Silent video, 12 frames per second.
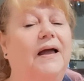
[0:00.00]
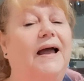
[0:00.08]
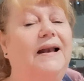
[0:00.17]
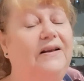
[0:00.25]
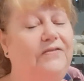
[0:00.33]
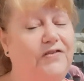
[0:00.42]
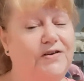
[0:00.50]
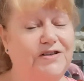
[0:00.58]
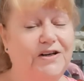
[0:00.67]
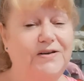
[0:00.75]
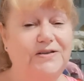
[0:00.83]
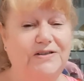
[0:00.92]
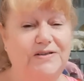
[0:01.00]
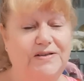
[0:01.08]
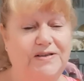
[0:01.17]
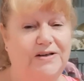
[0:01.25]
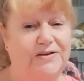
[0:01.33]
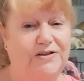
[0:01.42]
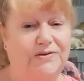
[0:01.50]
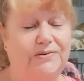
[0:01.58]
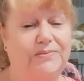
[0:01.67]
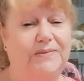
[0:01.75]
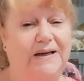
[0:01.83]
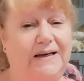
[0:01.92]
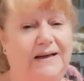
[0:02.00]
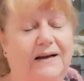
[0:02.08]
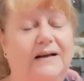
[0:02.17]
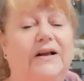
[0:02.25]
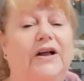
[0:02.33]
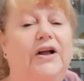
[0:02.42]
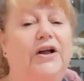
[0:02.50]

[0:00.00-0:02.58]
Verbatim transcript: and if you don't do social media,